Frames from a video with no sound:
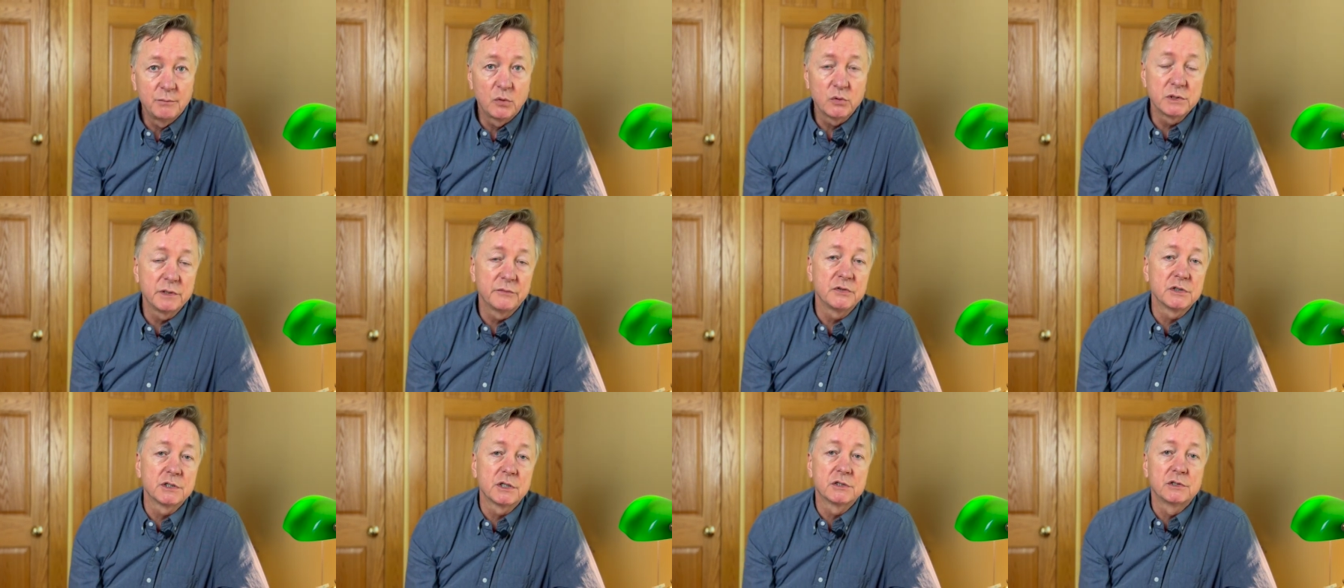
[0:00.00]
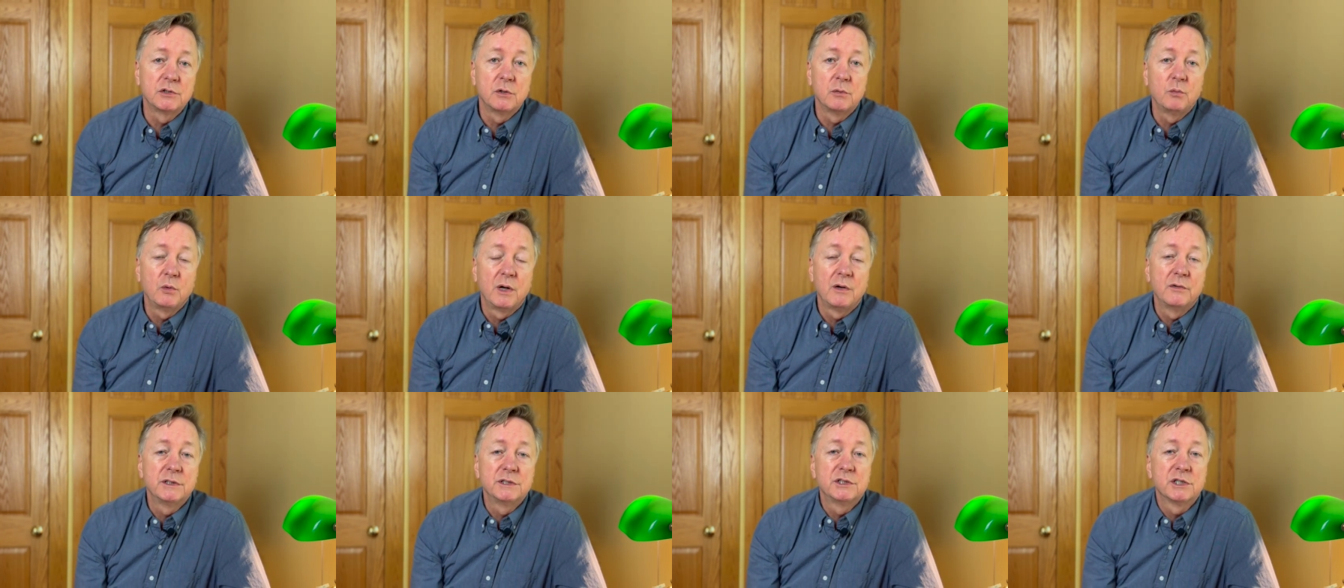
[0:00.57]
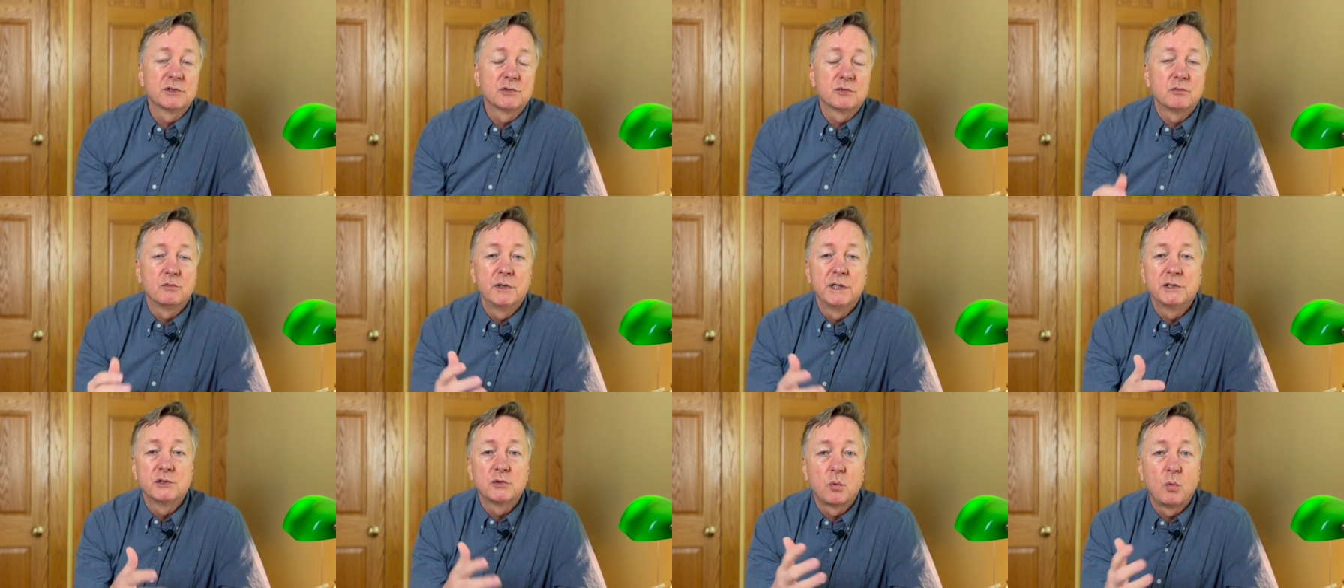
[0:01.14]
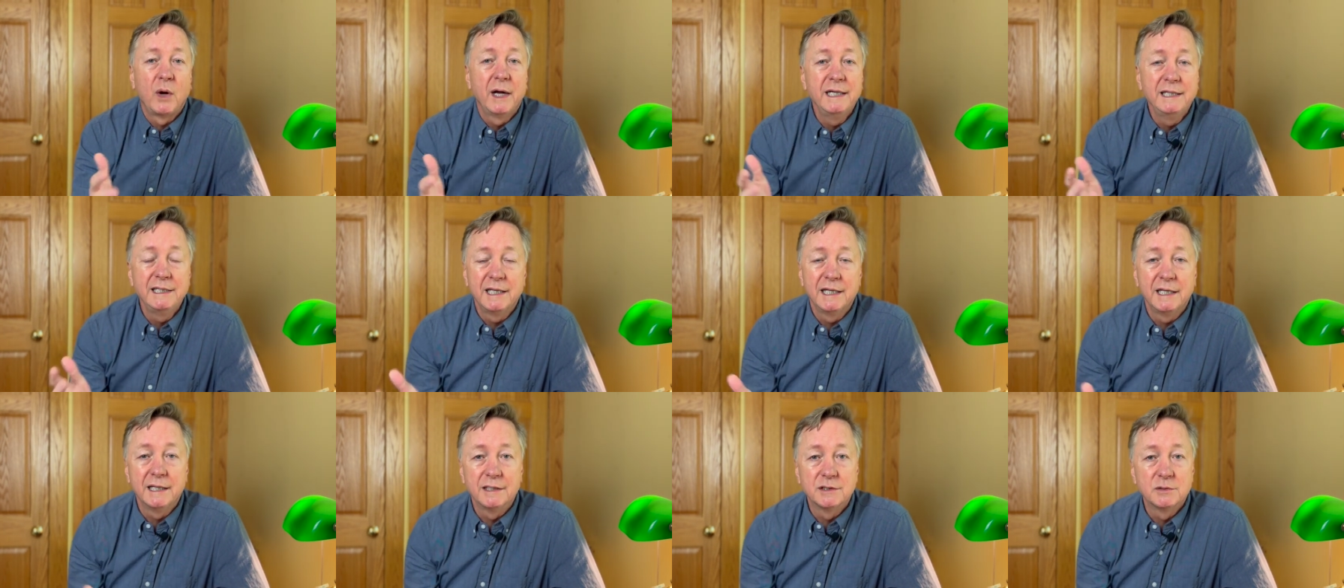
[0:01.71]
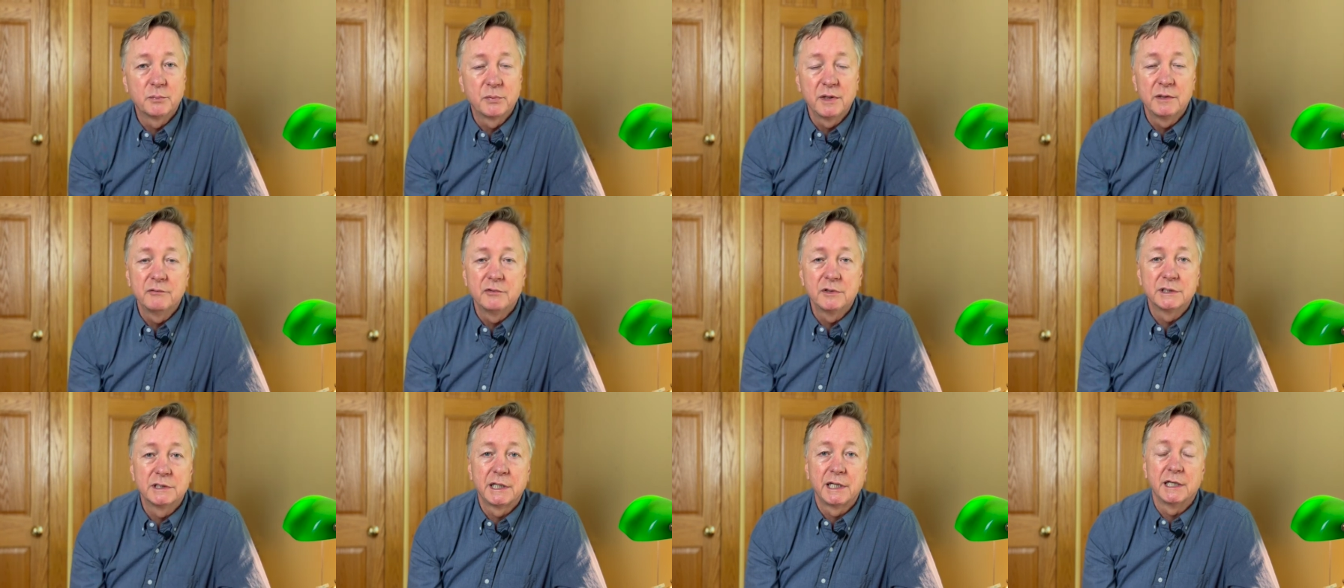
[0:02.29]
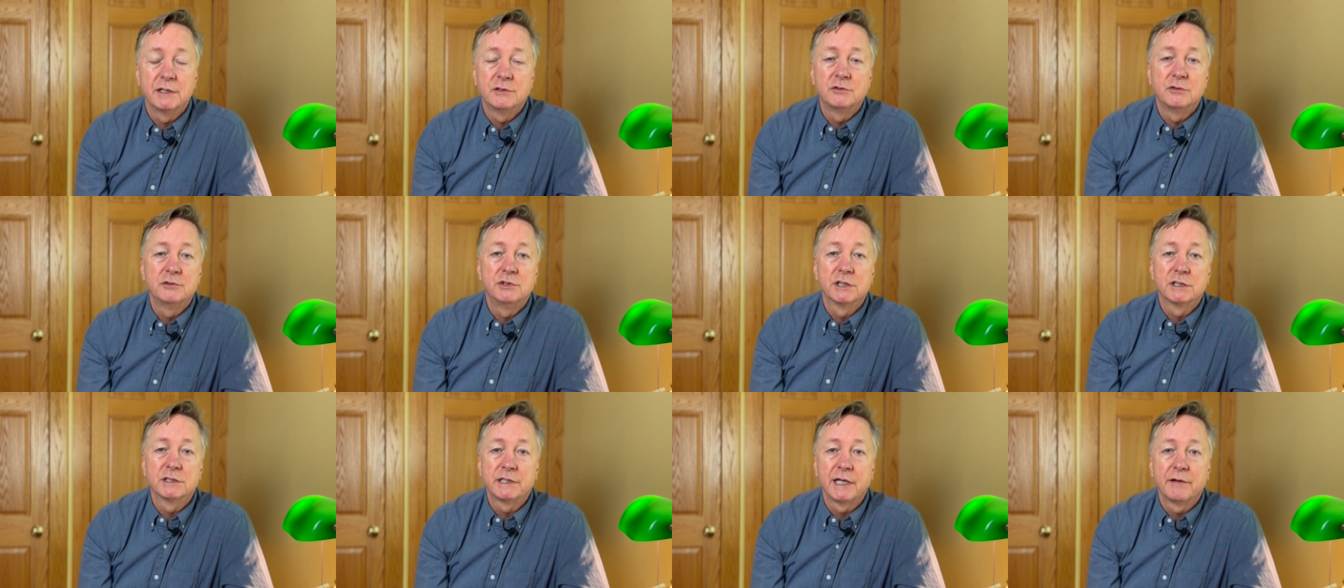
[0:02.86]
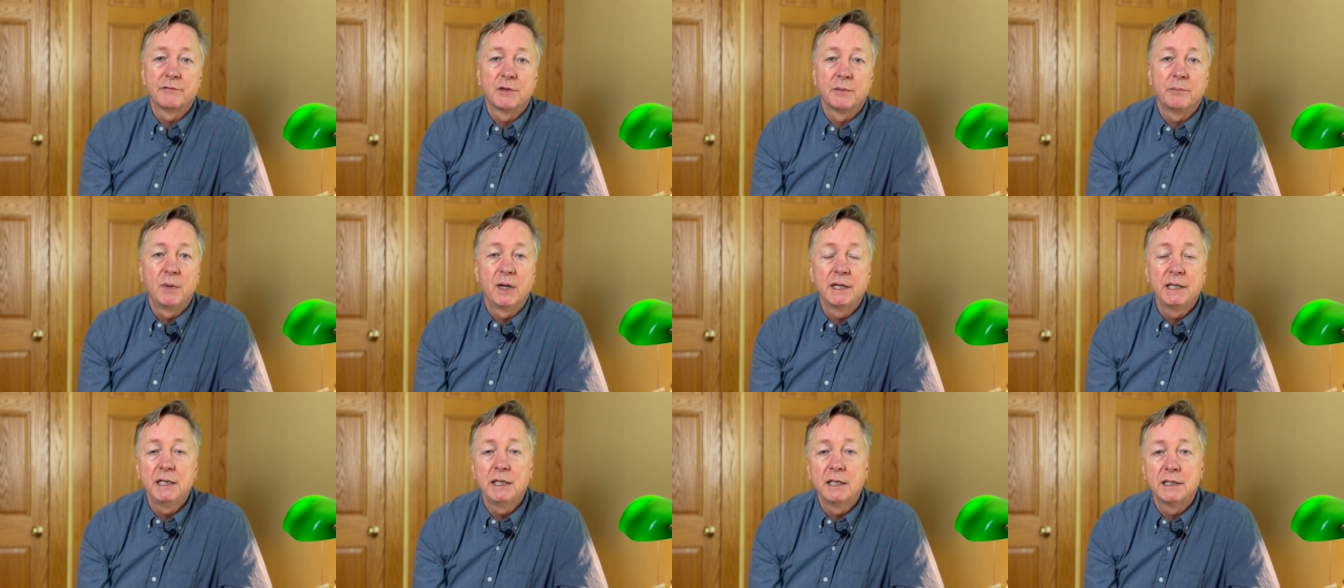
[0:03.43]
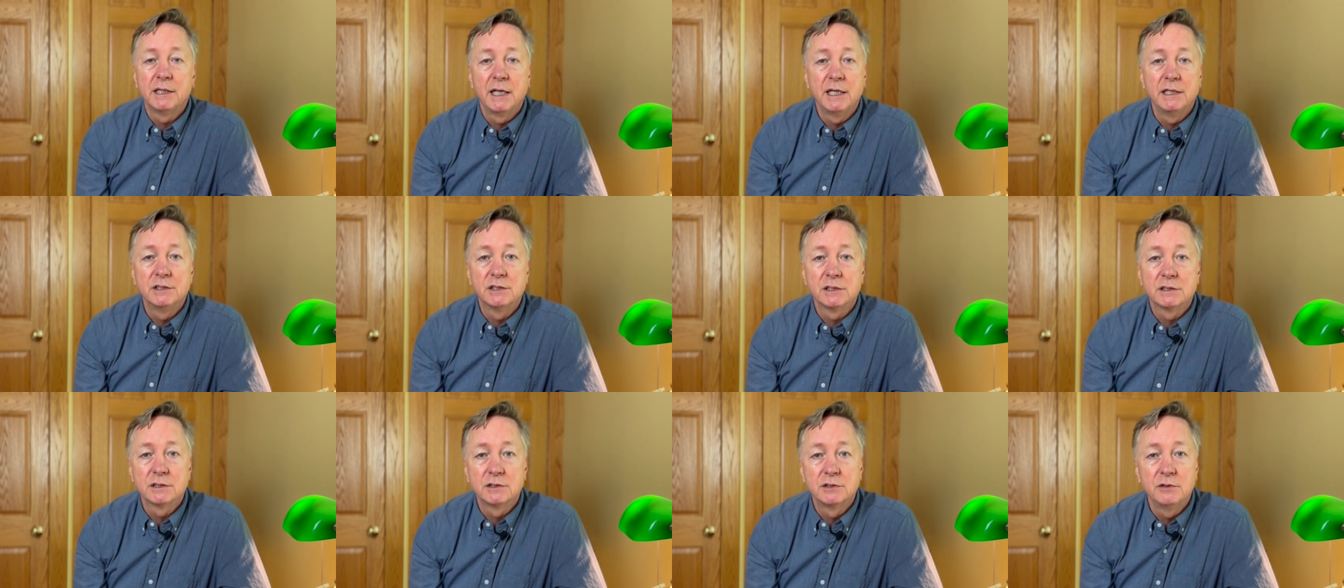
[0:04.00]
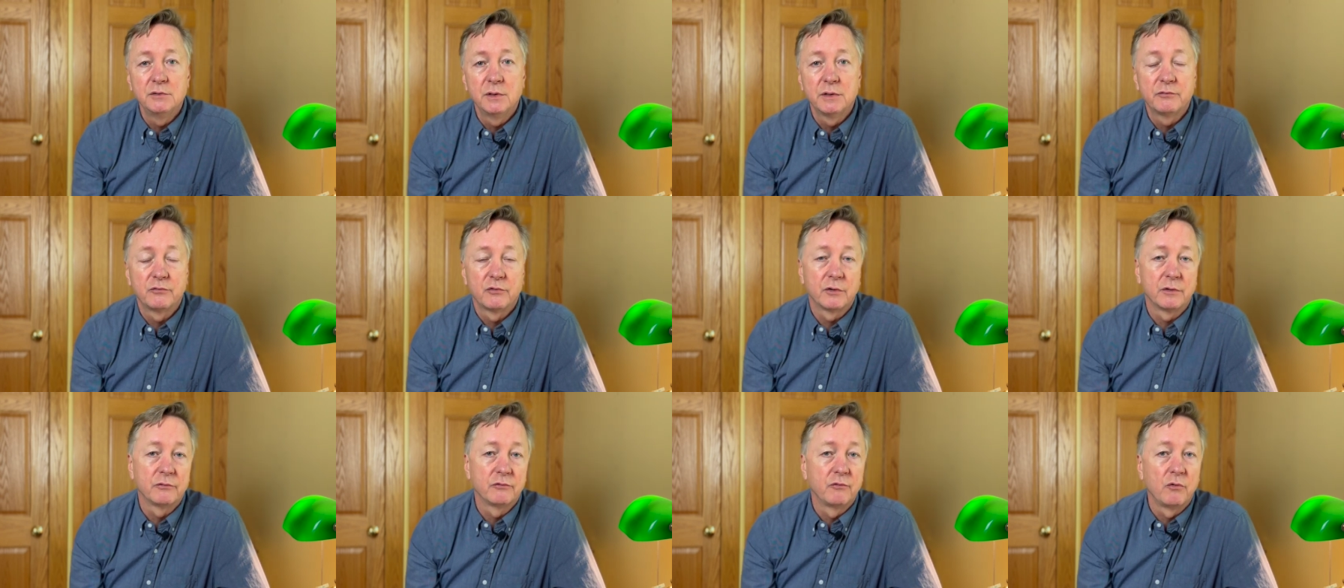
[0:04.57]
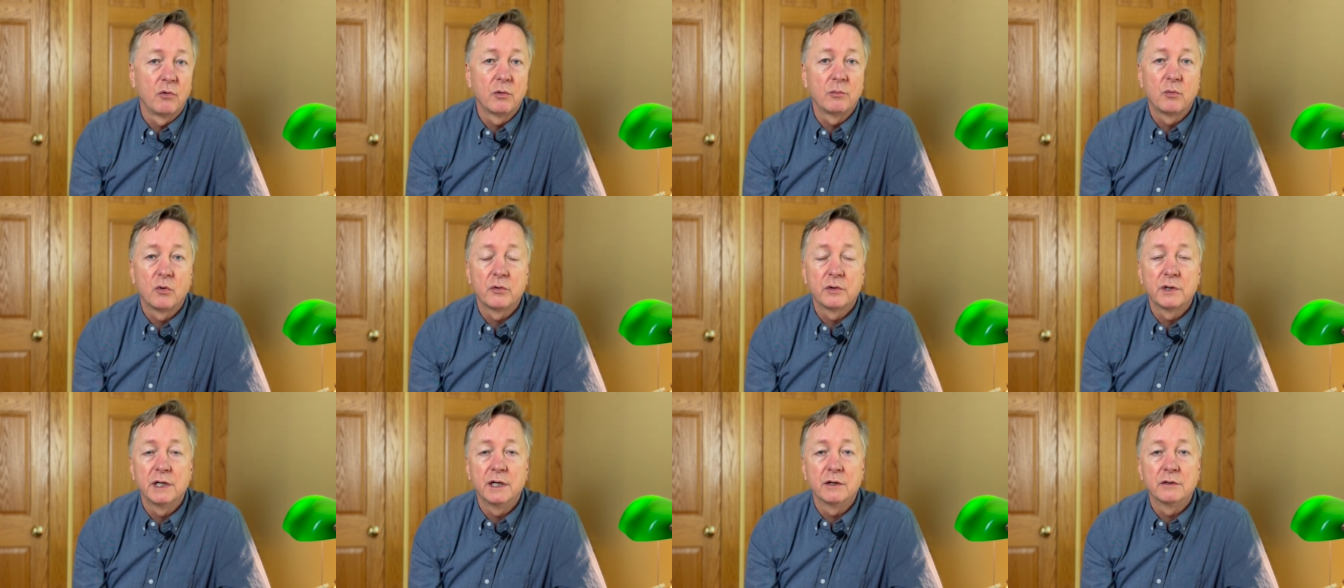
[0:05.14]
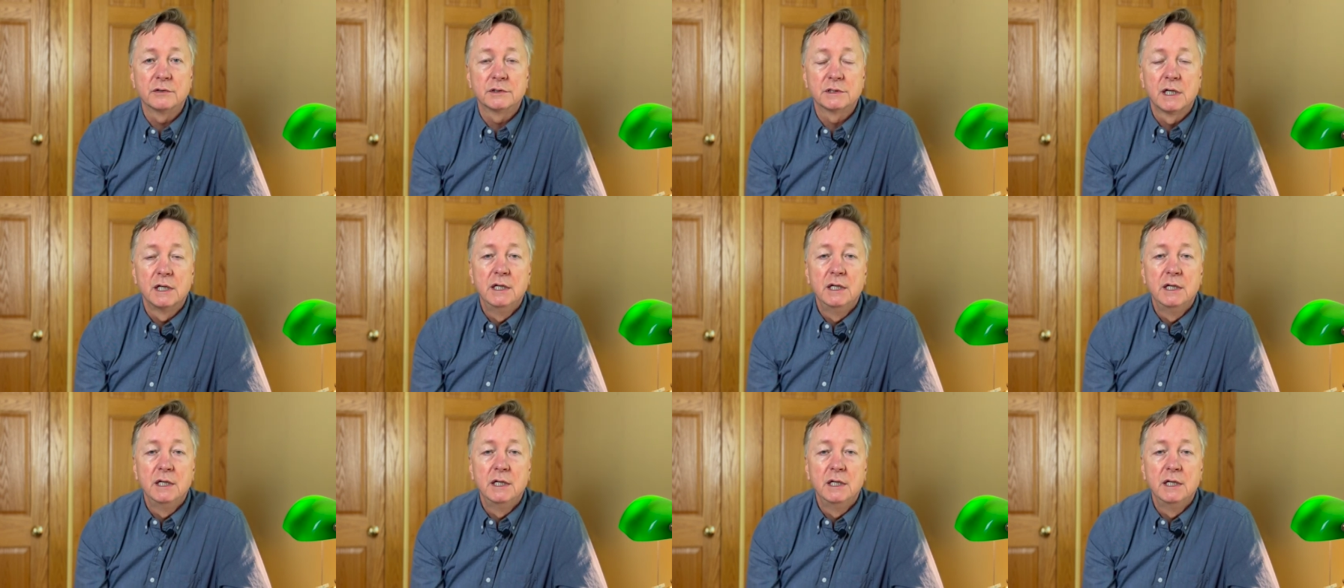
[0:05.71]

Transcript: Most of us assume, well, it's just rich white kids, privileged kids who just have the money and they just do it for four more years.